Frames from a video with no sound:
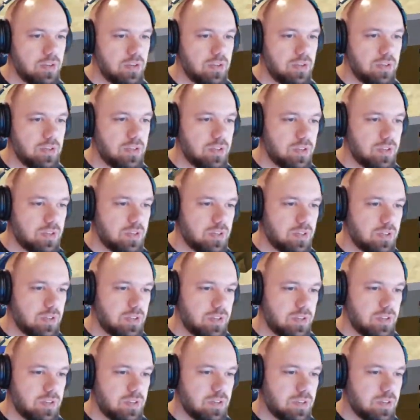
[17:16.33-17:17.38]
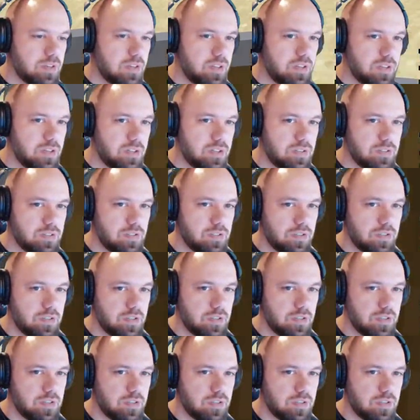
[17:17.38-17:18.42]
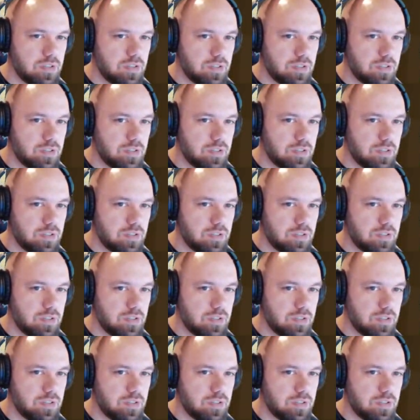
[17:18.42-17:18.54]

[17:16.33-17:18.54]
Nothing is said.